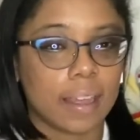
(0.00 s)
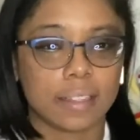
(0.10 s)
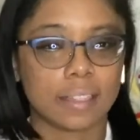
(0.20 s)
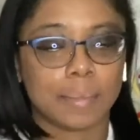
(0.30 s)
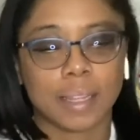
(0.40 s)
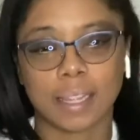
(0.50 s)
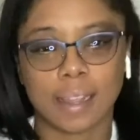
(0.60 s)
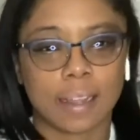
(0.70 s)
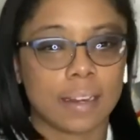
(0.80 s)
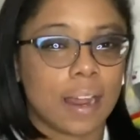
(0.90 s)
It's seemingly
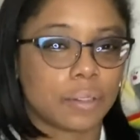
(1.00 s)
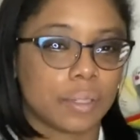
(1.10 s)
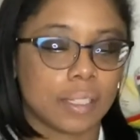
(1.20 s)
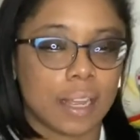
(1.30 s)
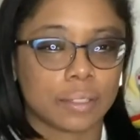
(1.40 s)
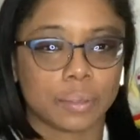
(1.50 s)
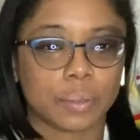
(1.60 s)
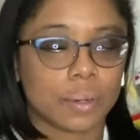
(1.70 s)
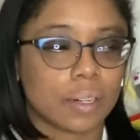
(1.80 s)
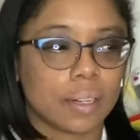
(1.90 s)
like a natural disaster
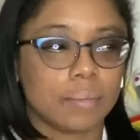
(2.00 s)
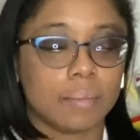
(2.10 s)
or